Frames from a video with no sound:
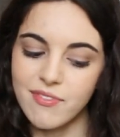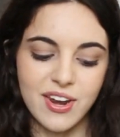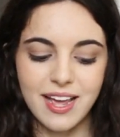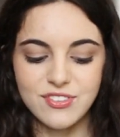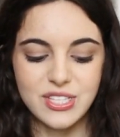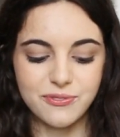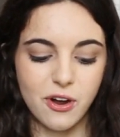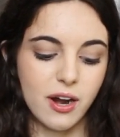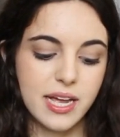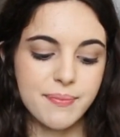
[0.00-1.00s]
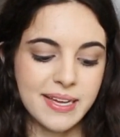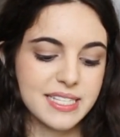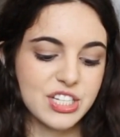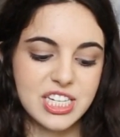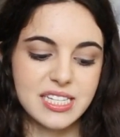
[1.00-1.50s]
And then I have Safari,
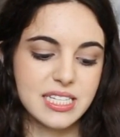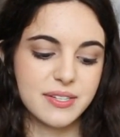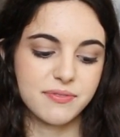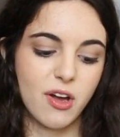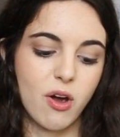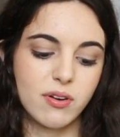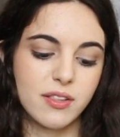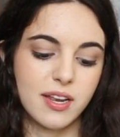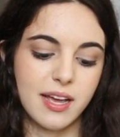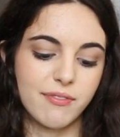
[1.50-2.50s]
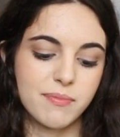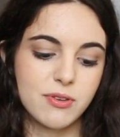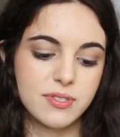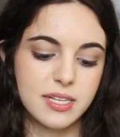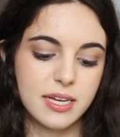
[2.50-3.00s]
Messages, Phone, and then I have
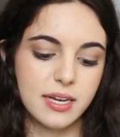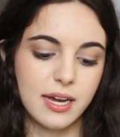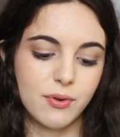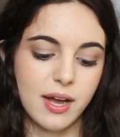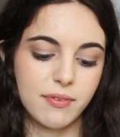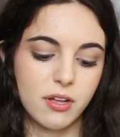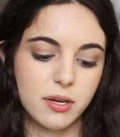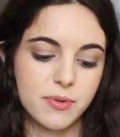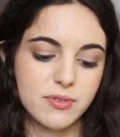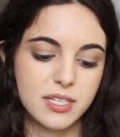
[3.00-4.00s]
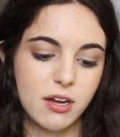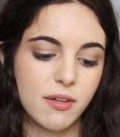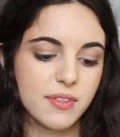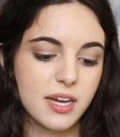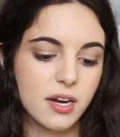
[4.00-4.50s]
Music. I don't have a lot of music
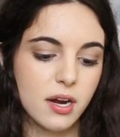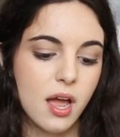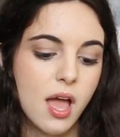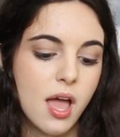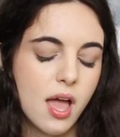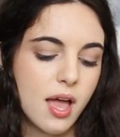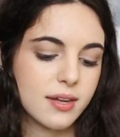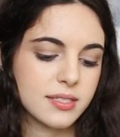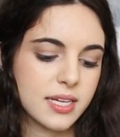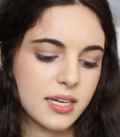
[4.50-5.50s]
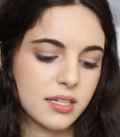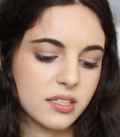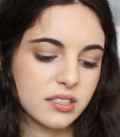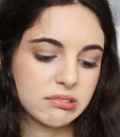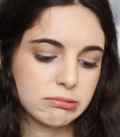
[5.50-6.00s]
on there. And
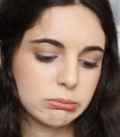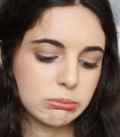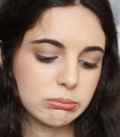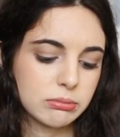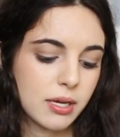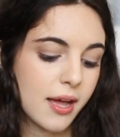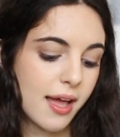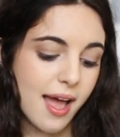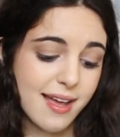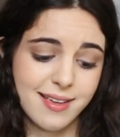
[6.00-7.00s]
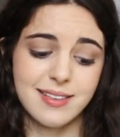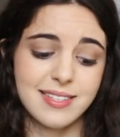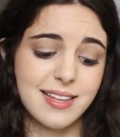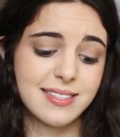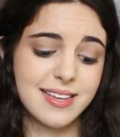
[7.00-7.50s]
then I guess
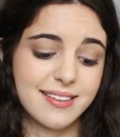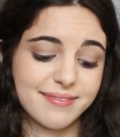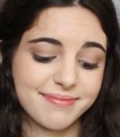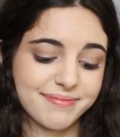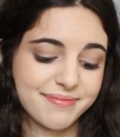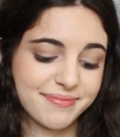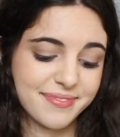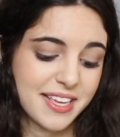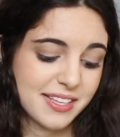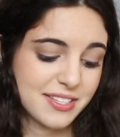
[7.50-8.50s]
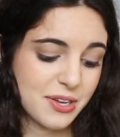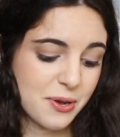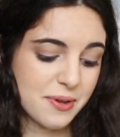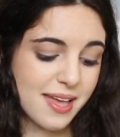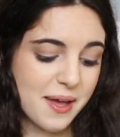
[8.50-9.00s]
that's it.
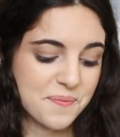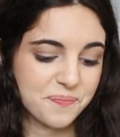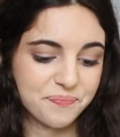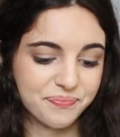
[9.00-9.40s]
So yeah.